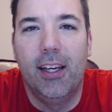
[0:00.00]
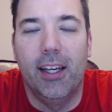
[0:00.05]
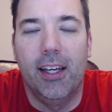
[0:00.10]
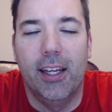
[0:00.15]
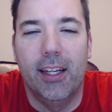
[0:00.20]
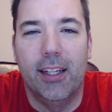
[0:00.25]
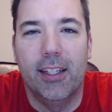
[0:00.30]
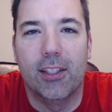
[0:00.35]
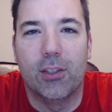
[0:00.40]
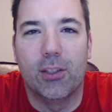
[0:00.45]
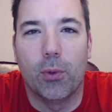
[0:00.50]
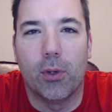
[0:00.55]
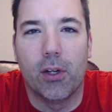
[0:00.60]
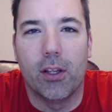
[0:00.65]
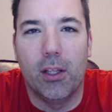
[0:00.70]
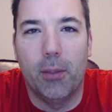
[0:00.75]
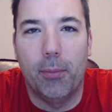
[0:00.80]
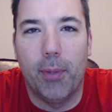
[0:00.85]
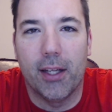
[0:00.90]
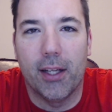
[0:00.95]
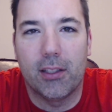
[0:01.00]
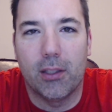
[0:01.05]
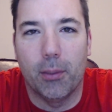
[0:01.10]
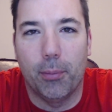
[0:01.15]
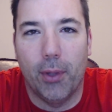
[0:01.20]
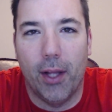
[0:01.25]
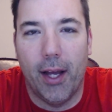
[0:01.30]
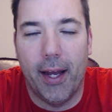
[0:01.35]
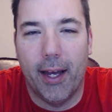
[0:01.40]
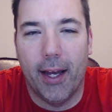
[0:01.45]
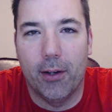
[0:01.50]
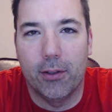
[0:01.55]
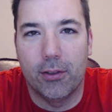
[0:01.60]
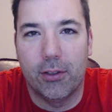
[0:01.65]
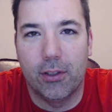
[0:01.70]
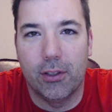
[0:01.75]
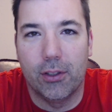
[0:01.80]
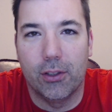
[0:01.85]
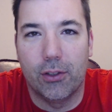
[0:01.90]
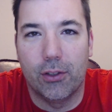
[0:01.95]
it is one of the best supply
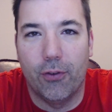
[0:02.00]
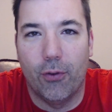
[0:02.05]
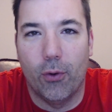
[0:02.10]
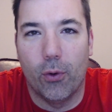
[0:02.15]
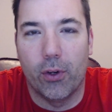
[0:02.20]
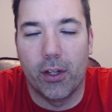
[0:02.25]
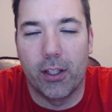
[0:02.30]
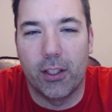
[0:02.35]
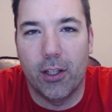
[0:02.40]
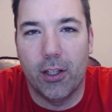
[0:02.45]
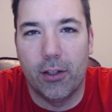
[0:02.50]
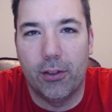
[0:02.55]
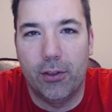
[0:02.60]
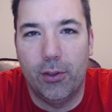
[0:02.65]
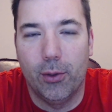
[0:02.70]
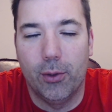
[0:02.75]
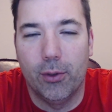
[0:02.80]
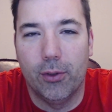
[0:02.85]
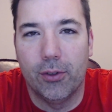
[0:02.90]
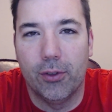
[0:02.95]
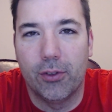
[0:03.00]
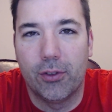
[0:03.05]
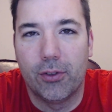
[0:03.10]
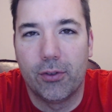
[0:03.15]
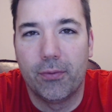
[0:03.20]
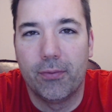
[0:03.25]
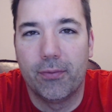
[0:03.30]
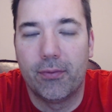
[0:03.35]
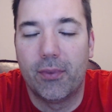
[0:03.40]
houses for guitar tools.